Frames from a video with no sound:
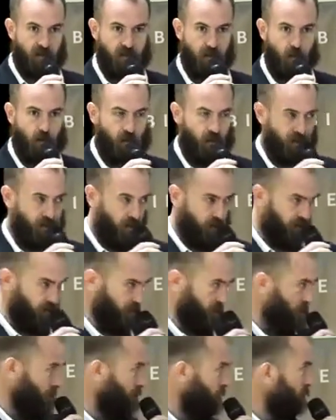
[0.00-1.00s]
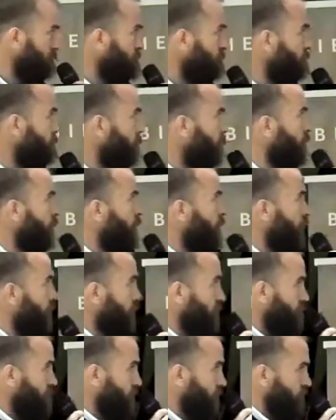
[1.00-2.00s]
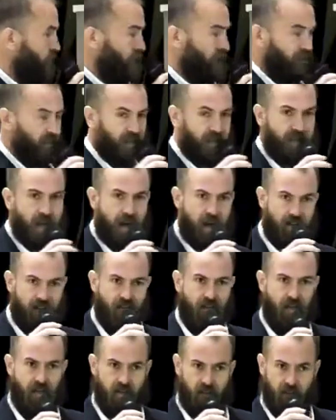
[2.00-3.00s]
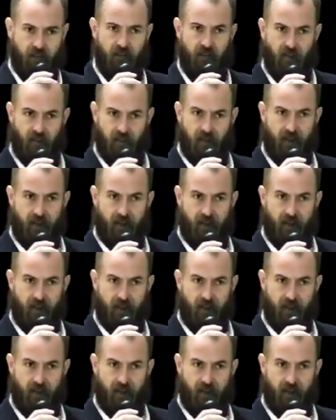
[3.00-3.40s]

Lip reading: these token sales. So you can see that is like the